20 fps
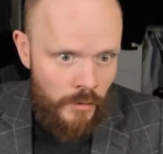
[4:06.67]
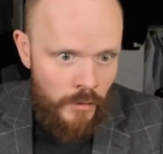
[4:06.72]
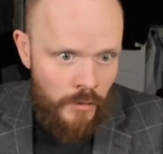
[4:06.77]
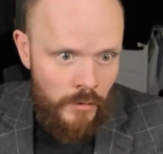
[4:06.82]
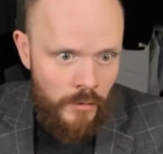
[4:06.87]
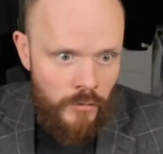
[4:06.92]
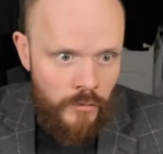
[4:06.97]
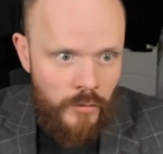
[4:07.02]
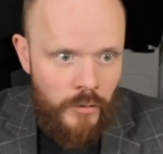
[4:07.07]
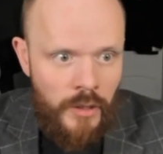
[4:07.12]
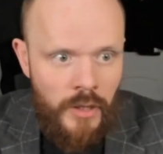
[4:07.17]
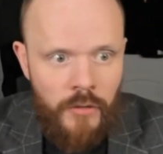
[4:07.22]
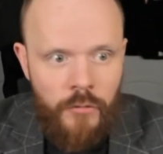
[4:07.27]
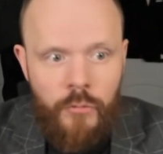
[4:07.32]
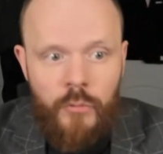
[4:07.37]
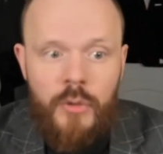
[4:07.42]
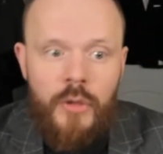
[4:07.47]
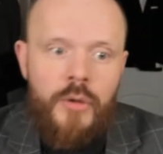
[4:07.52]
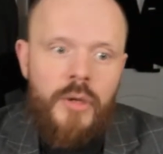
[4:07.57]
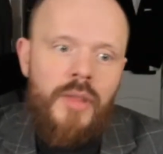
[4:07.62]
So here, if
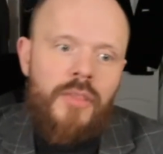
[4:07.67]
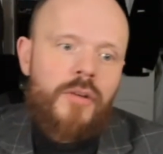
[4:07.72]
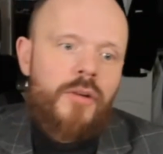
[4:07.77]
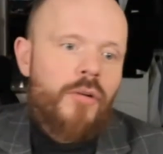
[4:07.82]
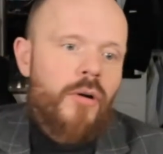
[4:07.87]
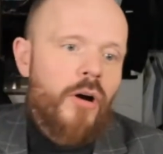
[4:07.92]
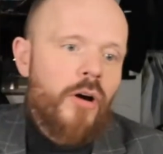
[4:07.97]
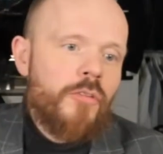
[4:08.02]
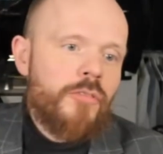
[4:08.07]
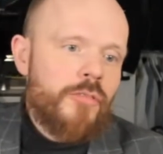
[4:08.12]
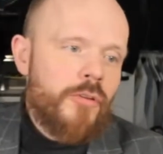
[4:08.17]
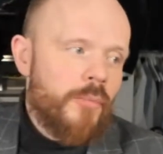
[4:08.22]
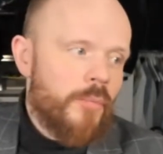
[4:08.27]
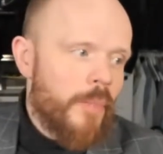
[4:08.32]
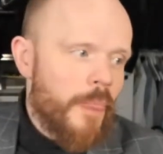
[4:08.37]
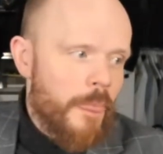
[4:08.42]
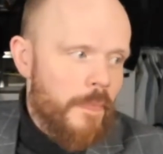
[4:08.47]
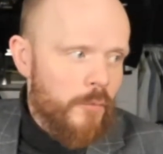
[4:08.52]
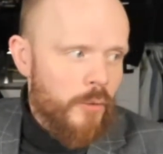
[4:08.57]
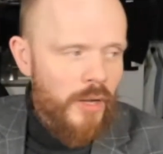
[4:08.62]
we look at the graph,
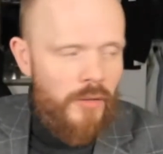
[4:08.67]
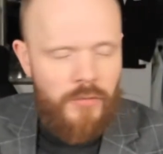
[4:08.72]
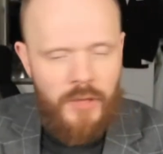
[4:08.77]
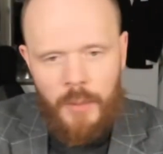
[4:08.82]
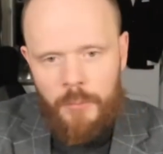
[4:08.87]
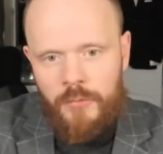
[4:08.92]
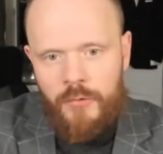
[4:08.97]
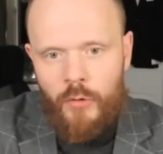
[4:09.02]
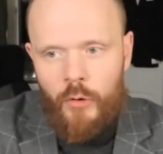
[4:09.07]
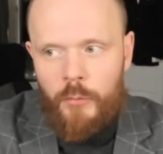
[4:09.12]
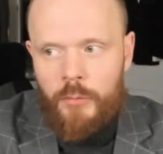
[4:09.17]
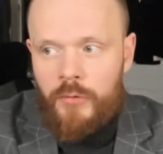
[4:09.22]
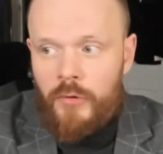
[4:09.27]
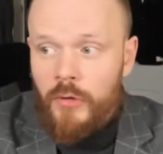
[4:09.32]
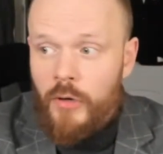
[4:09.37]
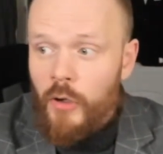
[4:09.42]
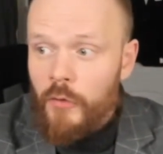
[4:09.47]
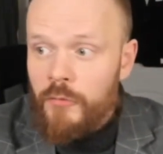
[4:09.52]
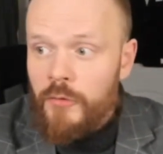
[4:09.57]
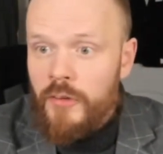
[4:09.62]
we have the
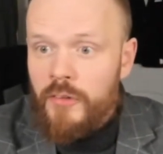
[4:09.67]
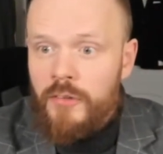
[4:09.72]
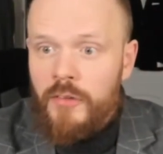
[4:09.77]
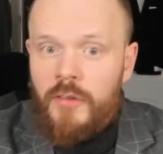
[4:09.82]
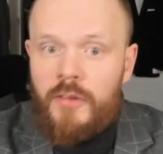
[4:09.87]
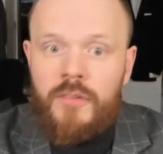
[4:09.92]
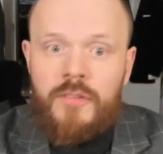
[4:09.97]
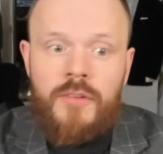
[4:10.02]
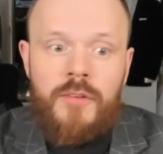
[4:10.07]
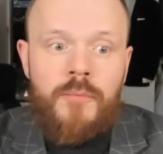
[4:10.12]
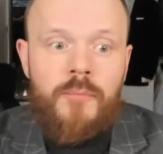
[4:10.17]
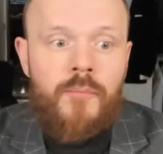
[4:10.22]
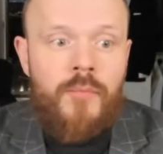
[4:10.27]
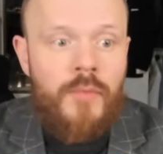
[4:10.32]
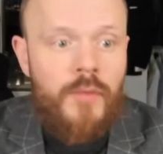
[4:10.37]
absorption coefficient